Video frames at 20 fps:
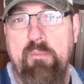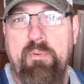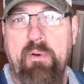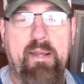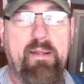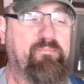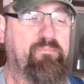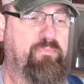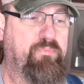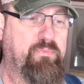
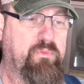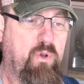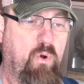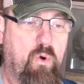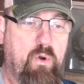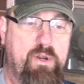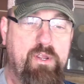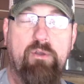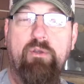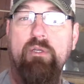But or
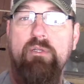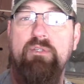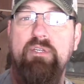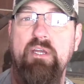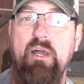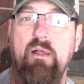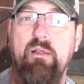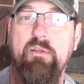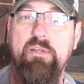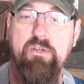you can
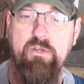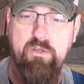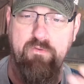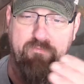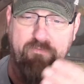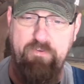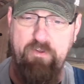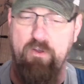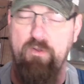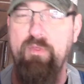sell, you can
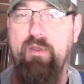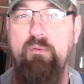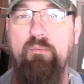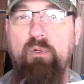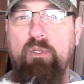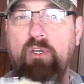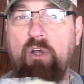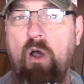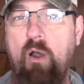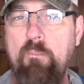fill them
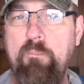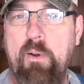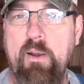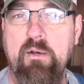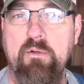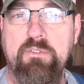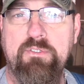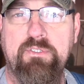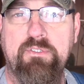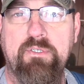with
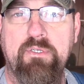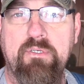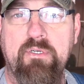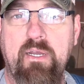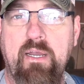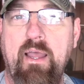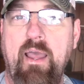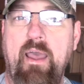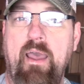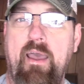compost
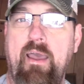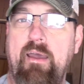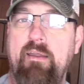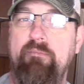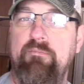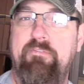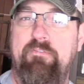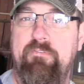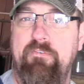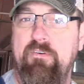
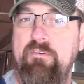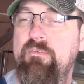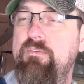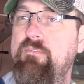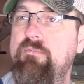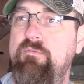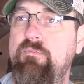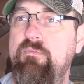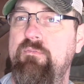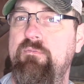and
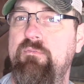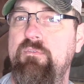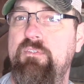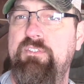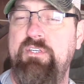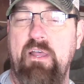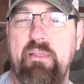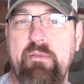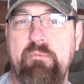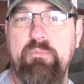
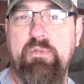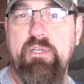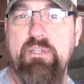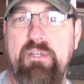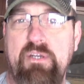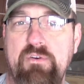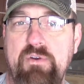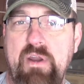sell them to your